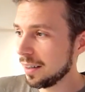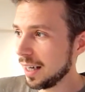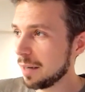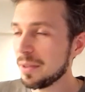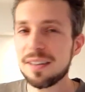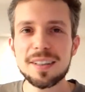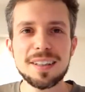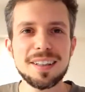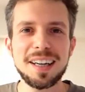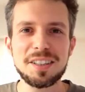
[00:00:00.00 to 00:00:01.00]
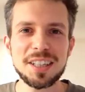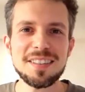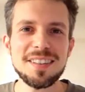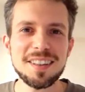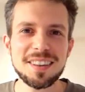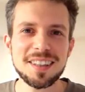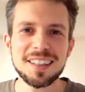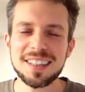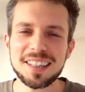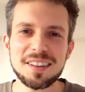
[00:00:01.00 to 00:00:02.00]
I mean,
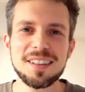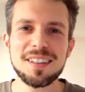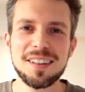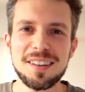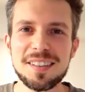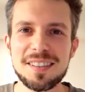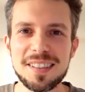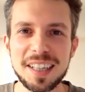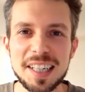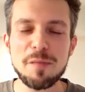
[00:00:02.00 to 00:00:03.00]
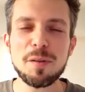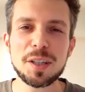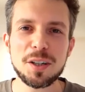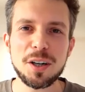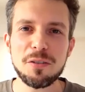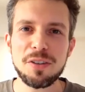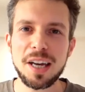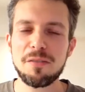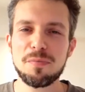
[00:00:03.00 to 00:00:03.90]
like this dynamic of